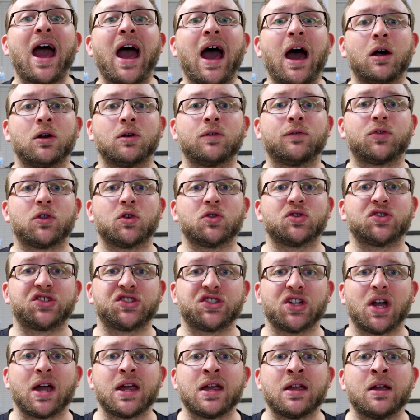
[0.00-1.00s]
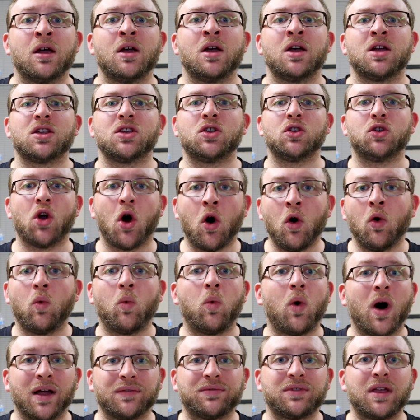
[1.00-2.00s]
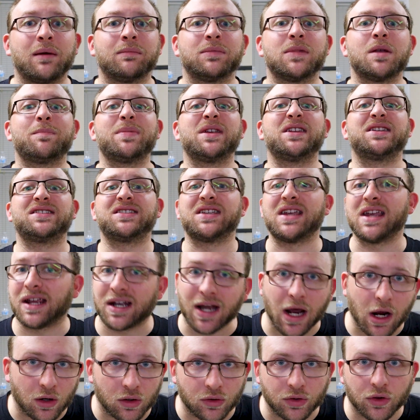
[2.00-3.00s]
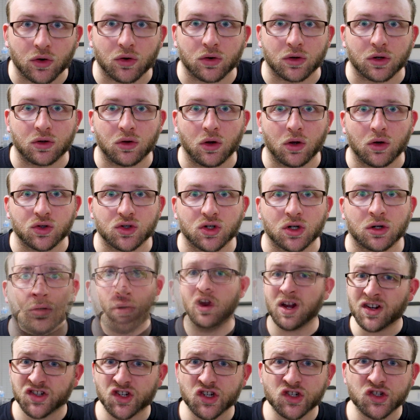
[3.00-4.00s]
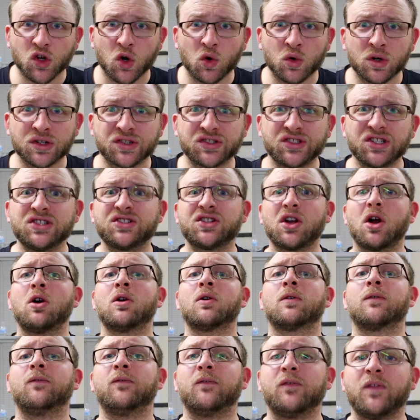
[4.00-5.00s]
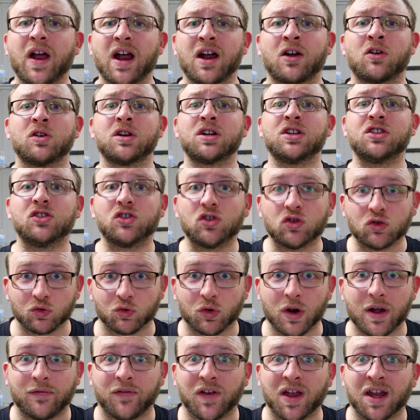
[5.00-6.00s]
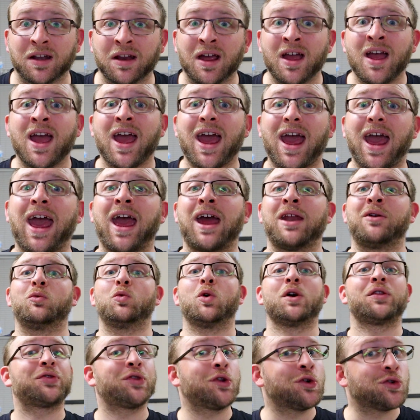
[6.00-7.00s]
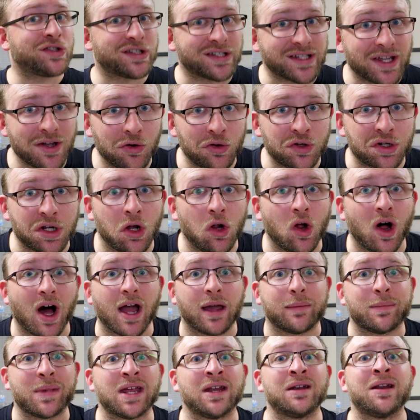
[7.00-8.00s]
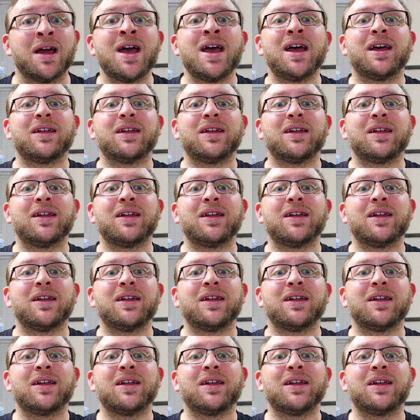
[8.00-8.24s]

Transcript: out of their sight. You don't want them to be seen out of their enclosure. Russian tortoises are very driven, and with their skilled climbing,